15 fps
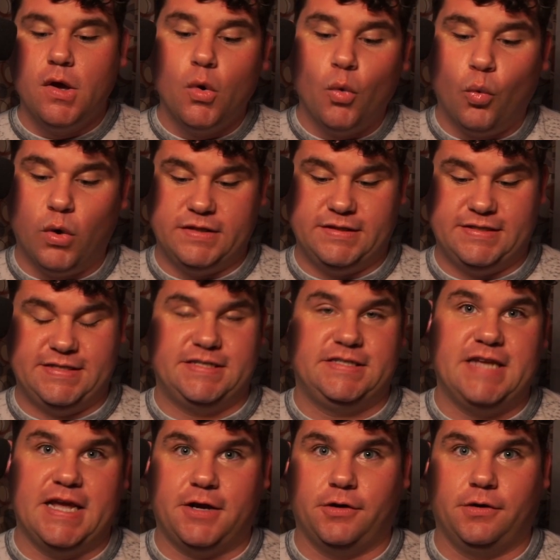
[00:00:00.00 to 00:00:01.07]
One
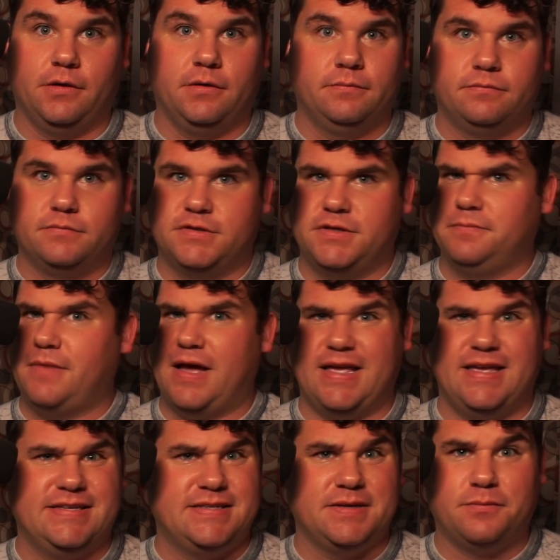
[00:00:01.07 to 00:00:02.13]
sticker, I
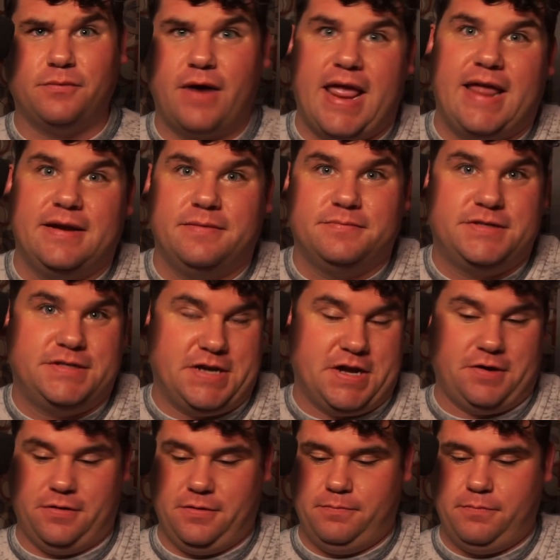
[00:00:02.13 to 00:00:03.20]
guess some random
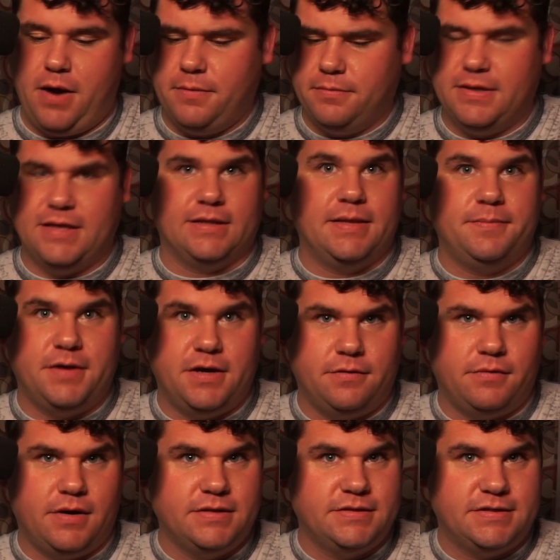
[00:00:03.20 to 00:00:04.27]
sticker, probably a Limited
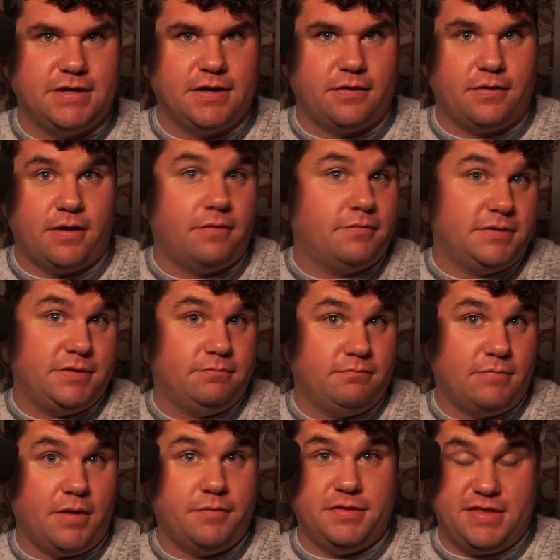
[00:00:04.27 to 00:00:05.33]
Run sticker,
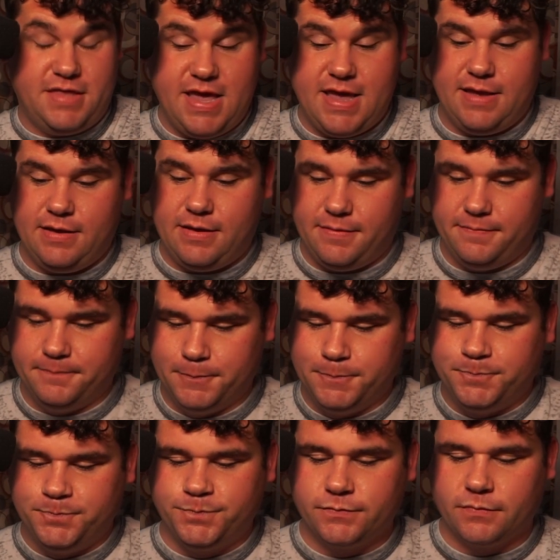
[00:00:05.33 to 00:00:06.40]
I would think.
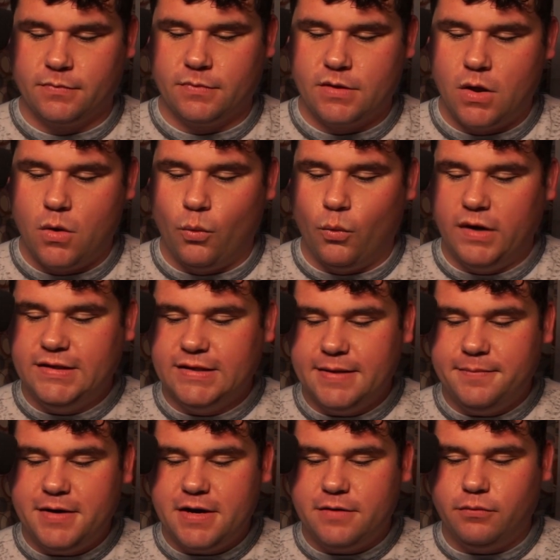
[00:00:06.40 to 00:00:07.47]
One
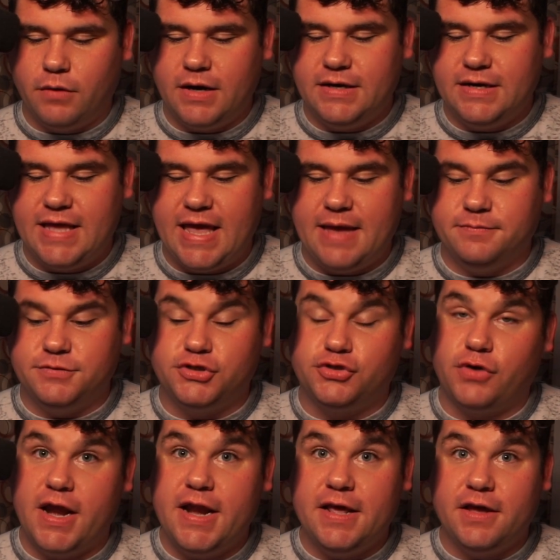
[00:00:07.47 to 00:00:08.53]
Limited Run games
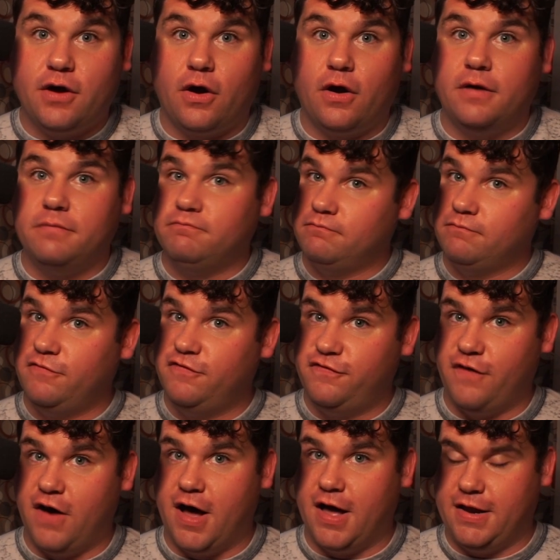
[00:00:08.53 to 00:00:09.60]
trading card,
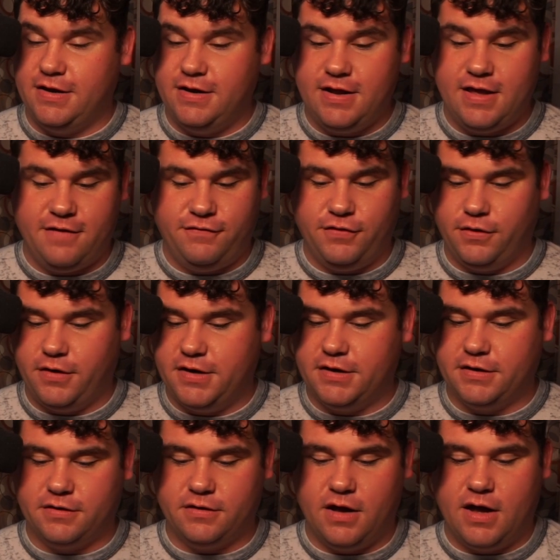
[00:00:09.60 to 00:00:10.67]
fun if you're
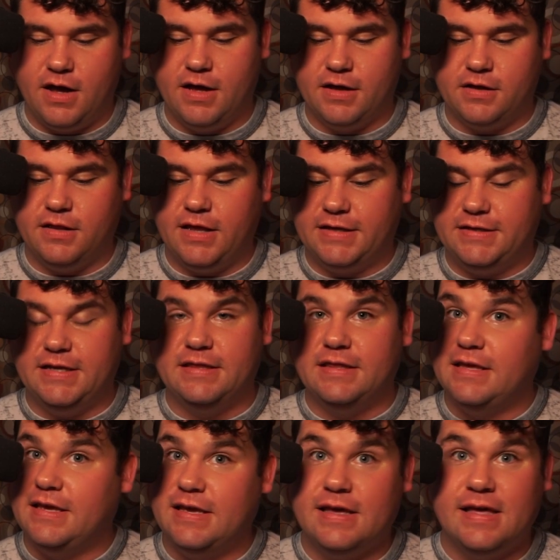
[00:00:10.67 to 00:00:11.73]
into collecting
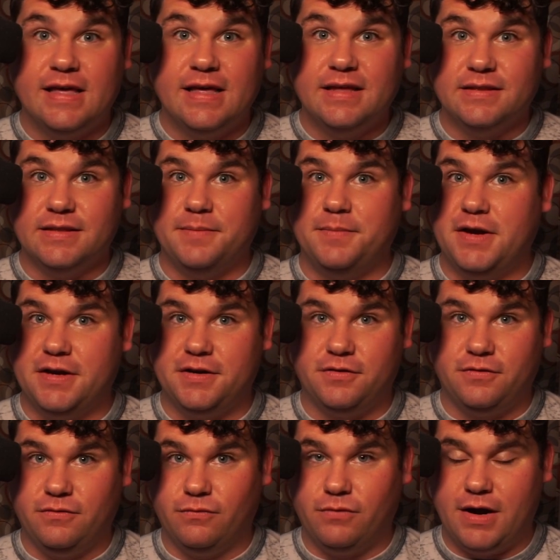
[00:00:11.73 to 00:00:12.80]
the
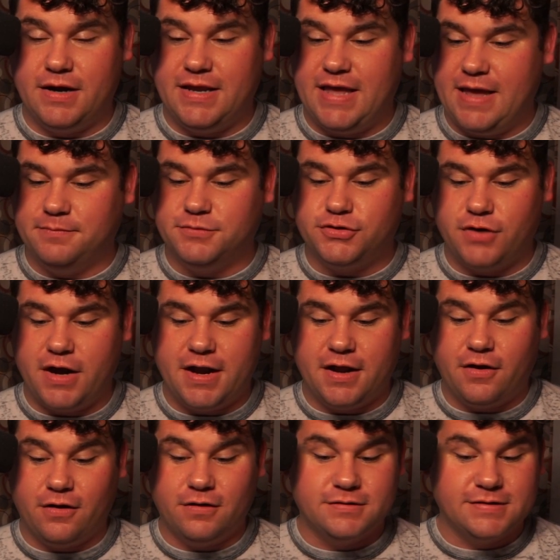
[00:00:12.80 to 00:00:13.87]
Limited Run games trading
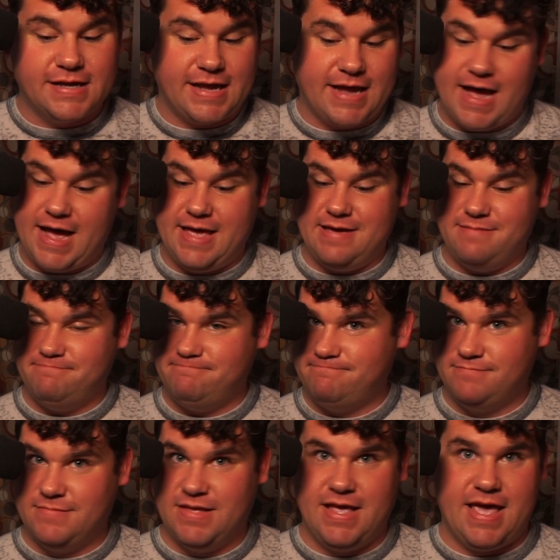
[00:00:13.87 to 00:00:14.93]
cards like I am.
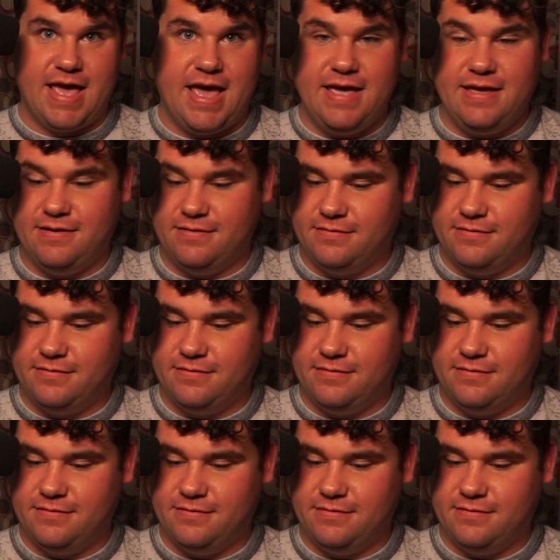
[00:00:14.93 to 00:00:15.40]
Hey,